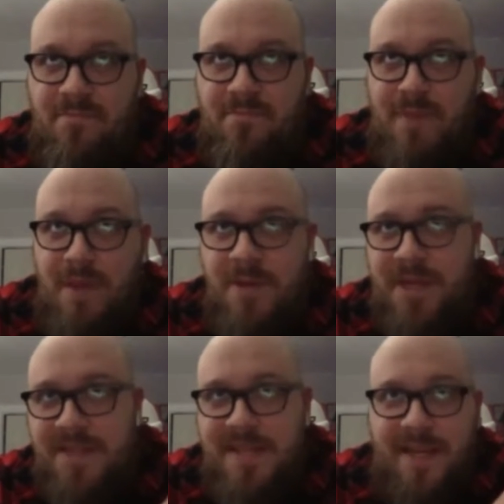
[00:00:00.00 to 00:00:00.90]
maybe a
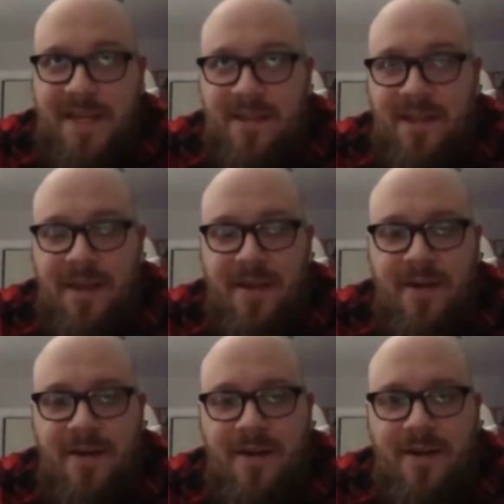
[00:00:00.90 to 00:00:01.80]
decade
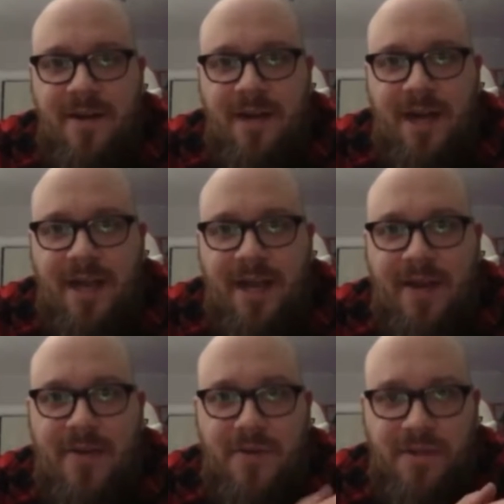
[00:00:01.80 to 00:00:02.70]
later, I got a
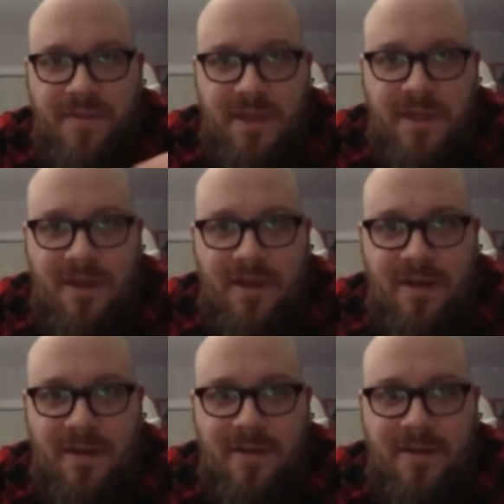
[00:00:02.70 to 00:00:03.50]
hold of the